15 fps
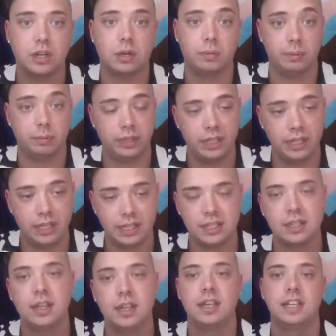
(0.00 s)
Are we bringing
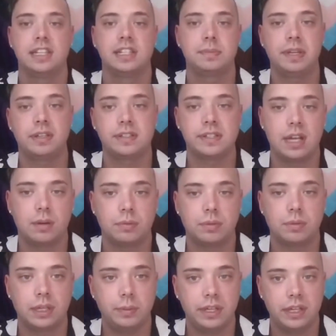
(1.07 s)
in speakers that
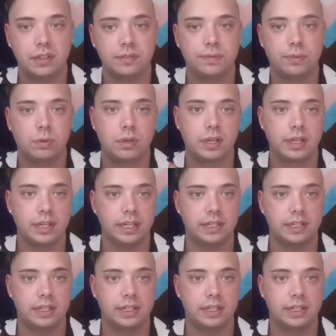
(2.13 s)
we can afford,